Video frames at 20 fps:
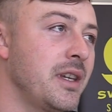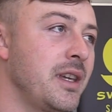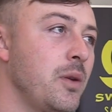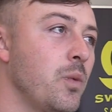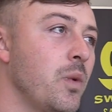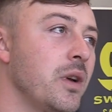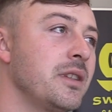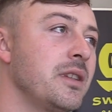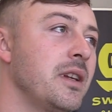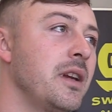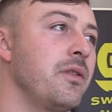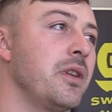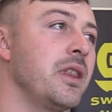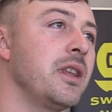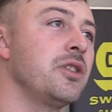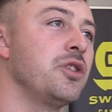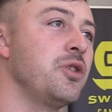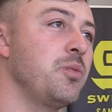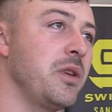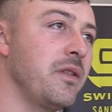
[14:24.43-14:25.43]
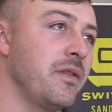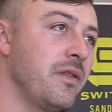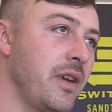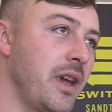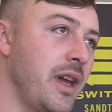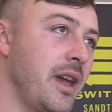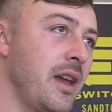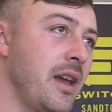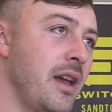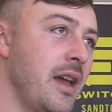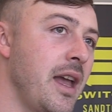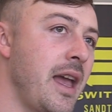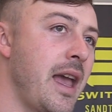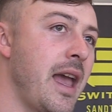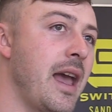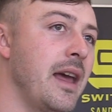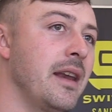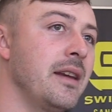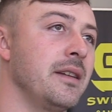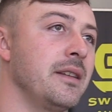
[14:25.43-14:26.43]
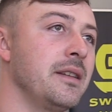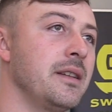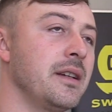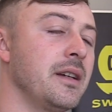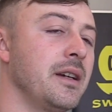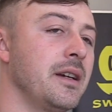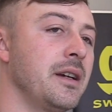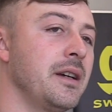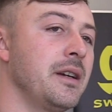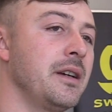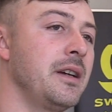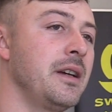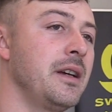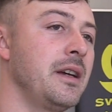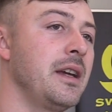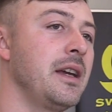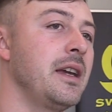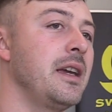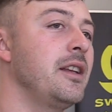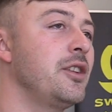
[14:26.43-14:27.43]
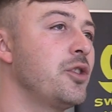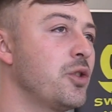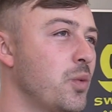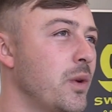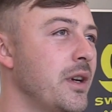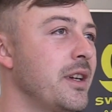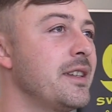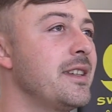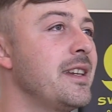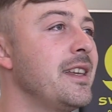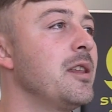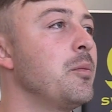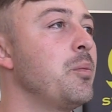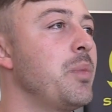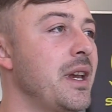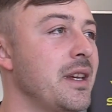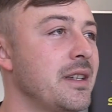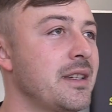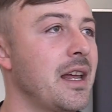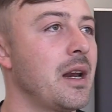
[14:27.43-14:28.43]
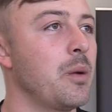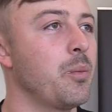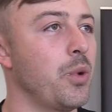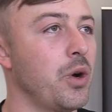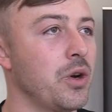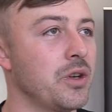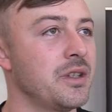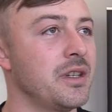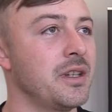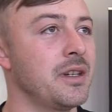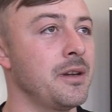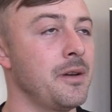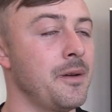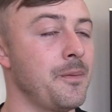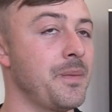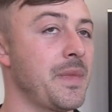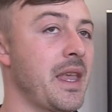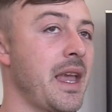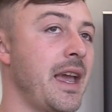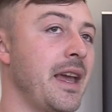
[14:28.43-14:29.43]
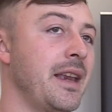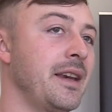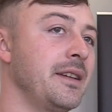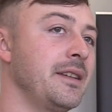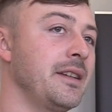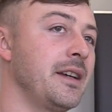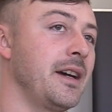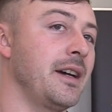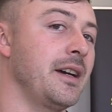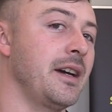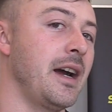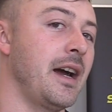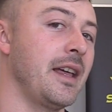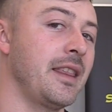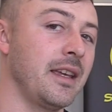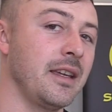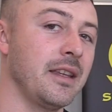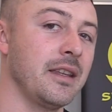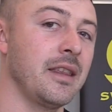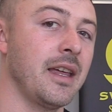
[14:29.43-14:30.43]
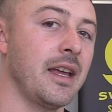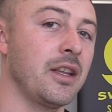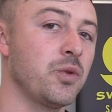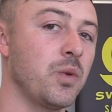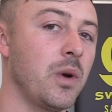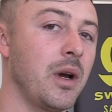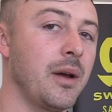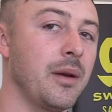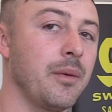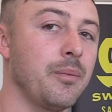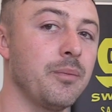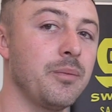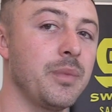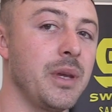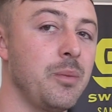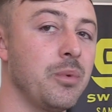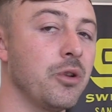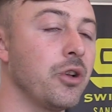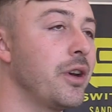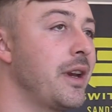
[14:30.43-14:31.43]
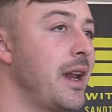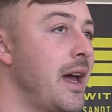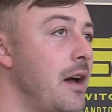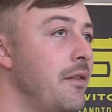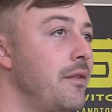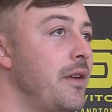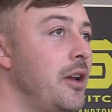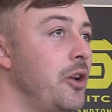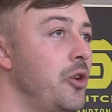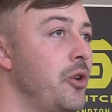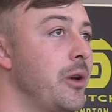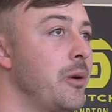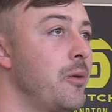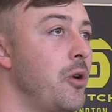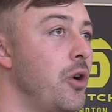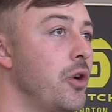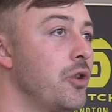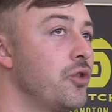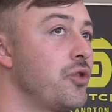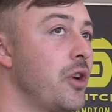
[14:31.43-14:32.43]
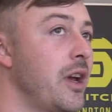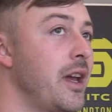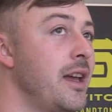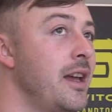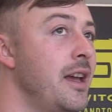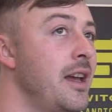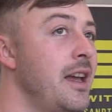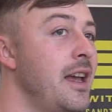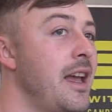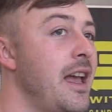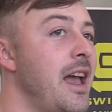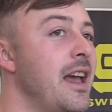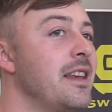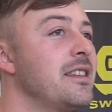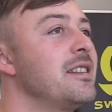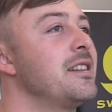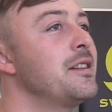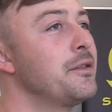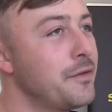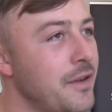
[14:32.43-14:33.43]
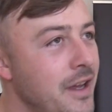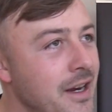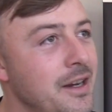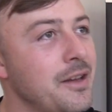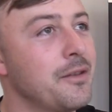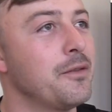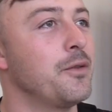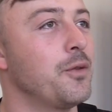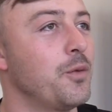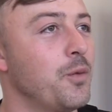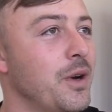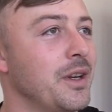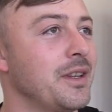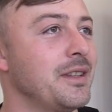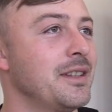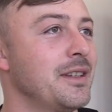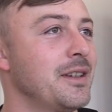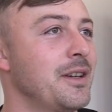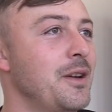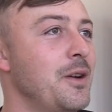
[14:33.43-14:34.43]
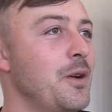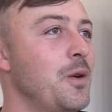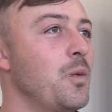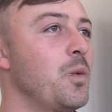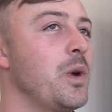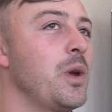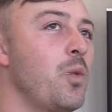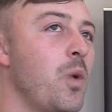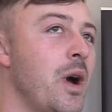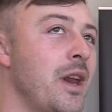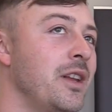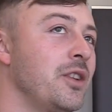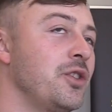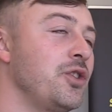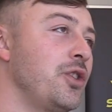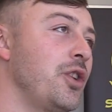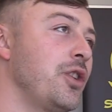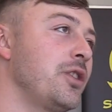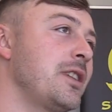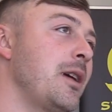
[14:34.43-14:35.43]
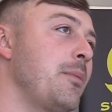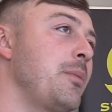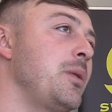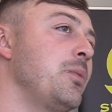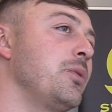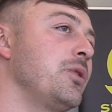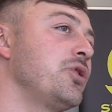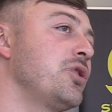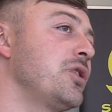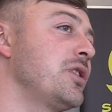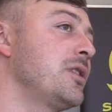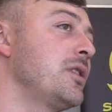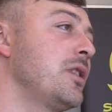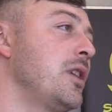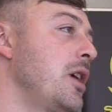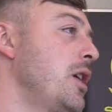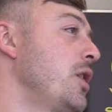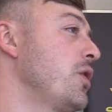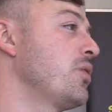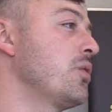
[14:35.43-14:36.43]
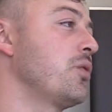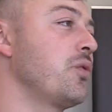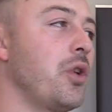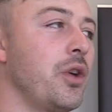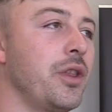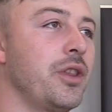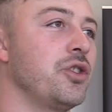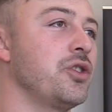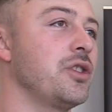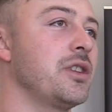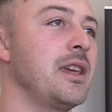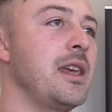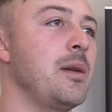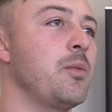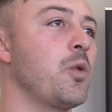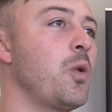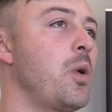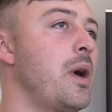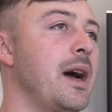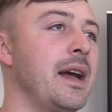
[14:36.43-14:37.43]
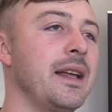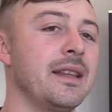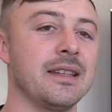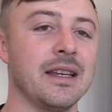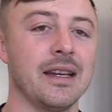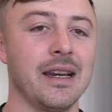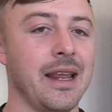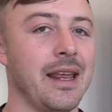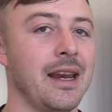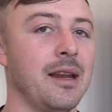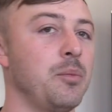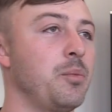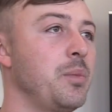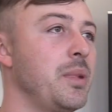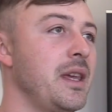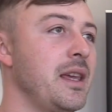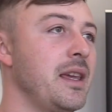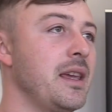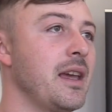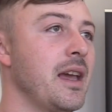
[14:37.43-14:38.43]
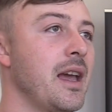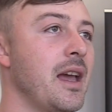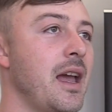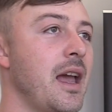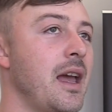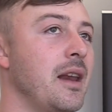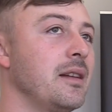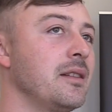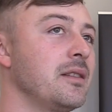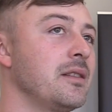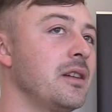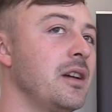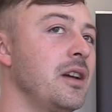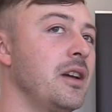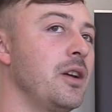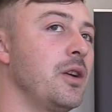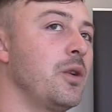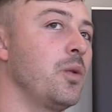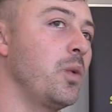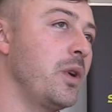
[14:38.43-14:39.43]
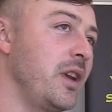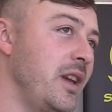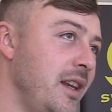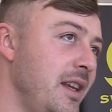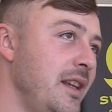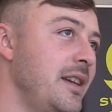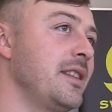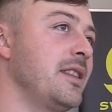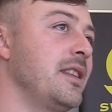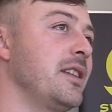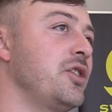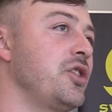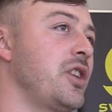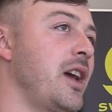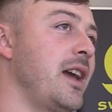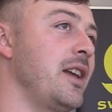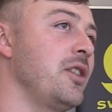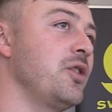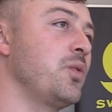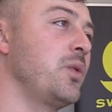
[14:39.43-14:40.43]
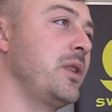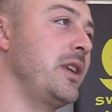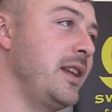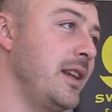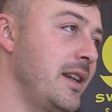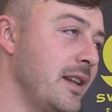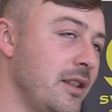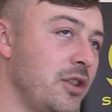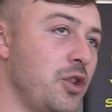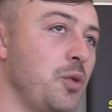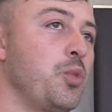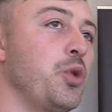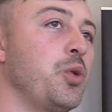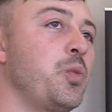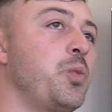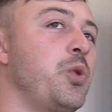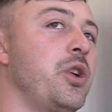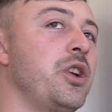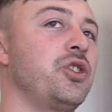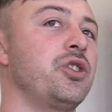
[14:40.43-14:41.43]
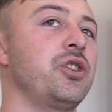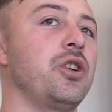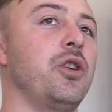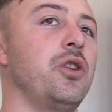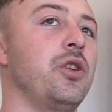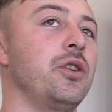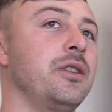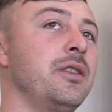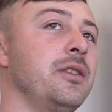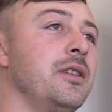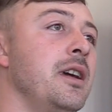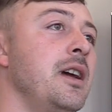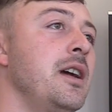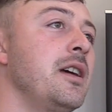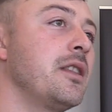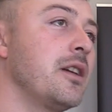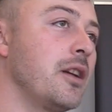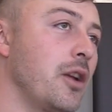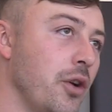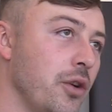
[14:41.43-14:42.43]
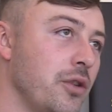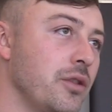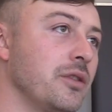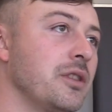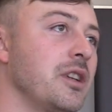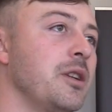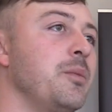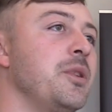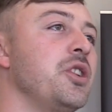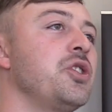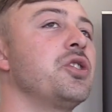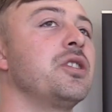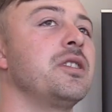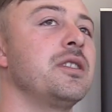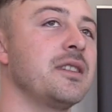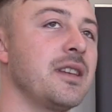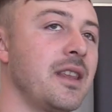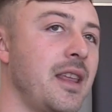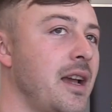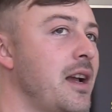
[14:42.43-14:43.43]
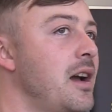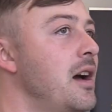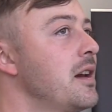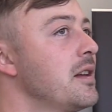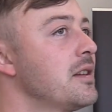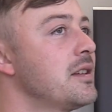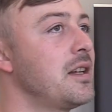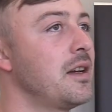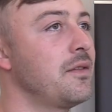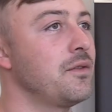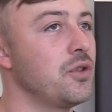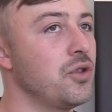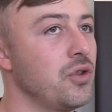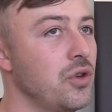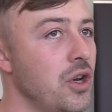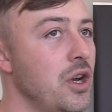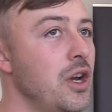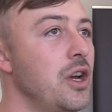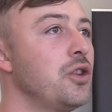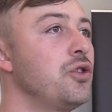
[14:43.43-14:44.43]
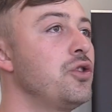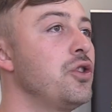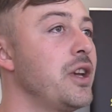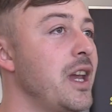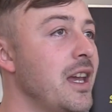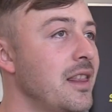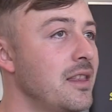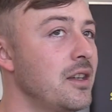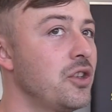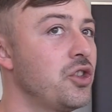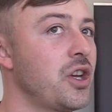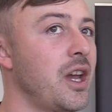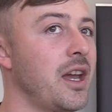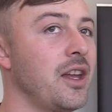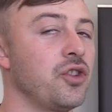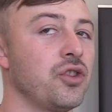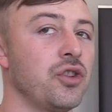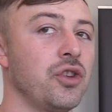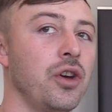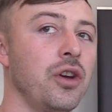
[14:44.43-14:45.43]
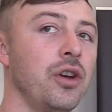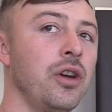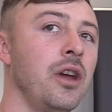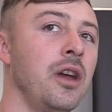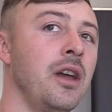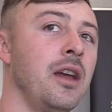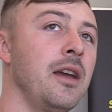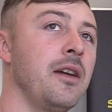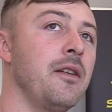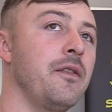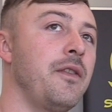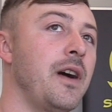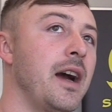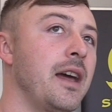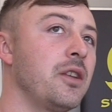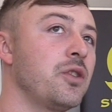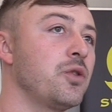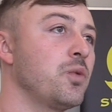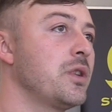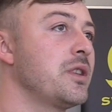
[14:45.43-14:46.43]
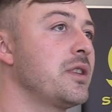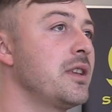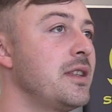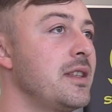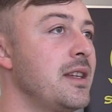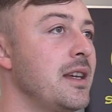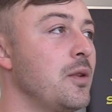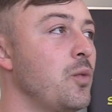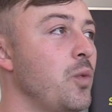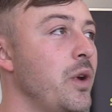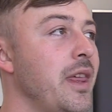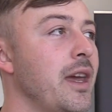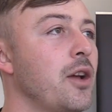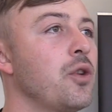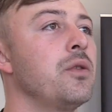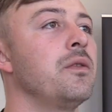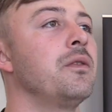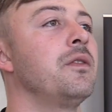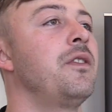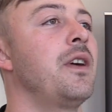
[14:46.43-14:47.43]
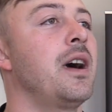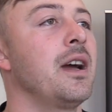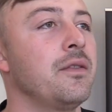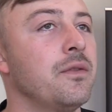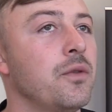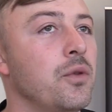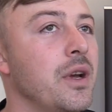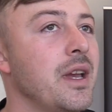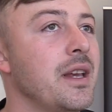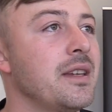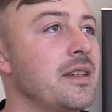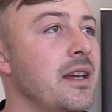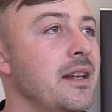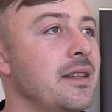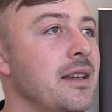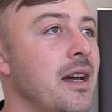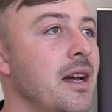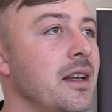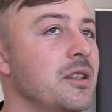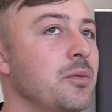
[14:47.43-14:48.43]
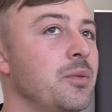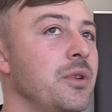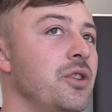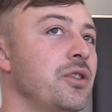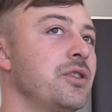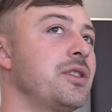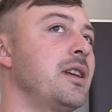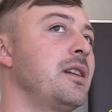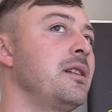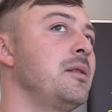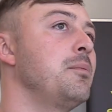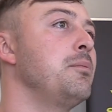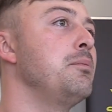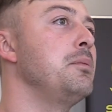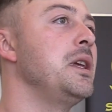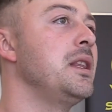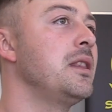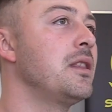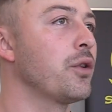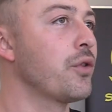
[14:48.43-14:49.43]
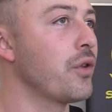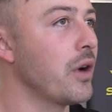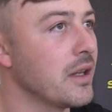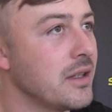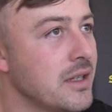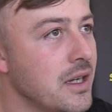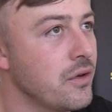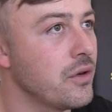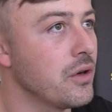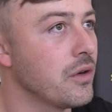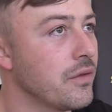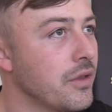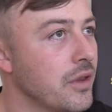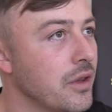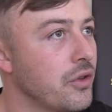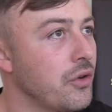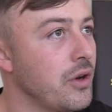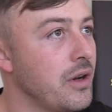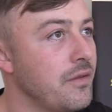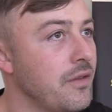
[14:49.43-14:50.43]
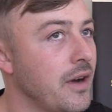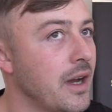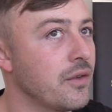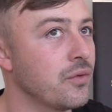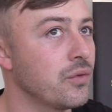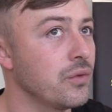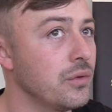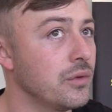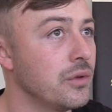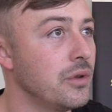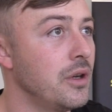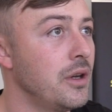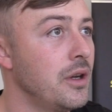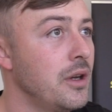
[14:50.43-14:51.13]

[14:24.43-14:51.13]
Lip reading: He wanted everything to be fair, and he just wanted to see the best out of boxing. And I think that's why people are now valuing Andre as a defender for what we wanted. You know, some people just would rather just keep quiet and let it be. And we needed the change. We needed to put pressure on the local commissions and that kind of stuff to get the change. You know, fighters were sitting where they couldn't fight for SA title because they didn't meet the criteria of the 3-fight rule.